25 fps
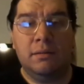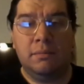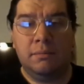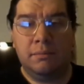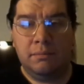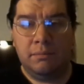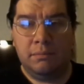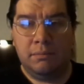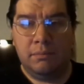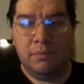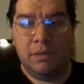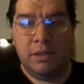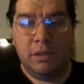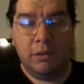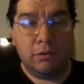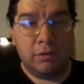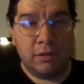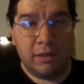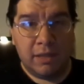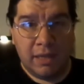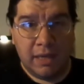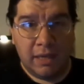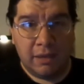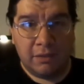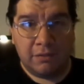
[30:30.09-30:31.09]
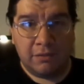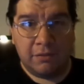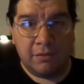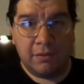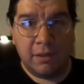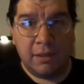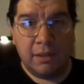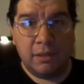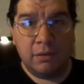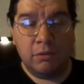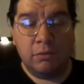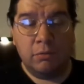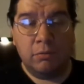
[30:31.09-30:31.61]
um, Neil
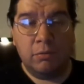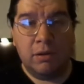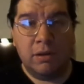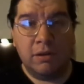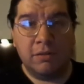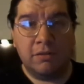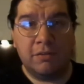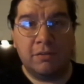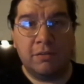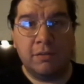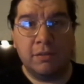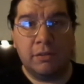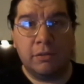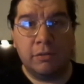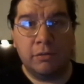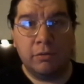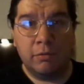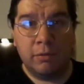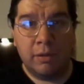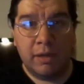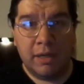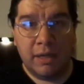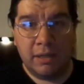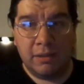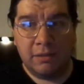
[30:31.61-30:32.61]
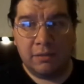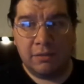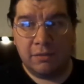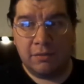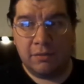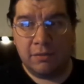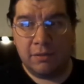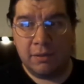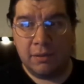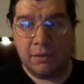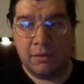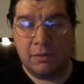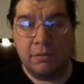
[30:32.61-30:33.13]
Casey, who wants to
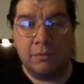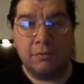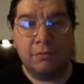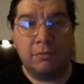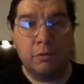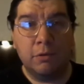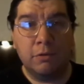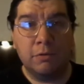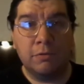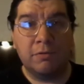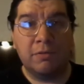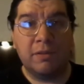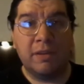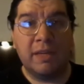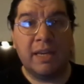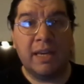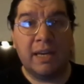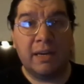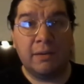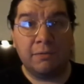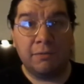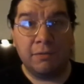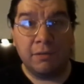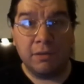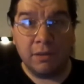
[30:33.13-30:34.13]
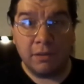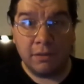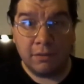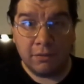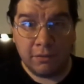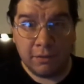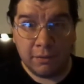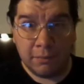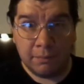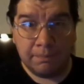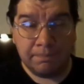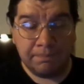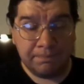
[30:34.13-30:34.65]
create uh, the fourth
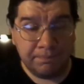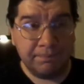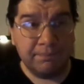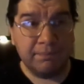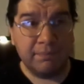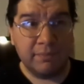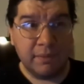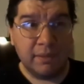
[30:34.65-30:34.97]
cataclysm.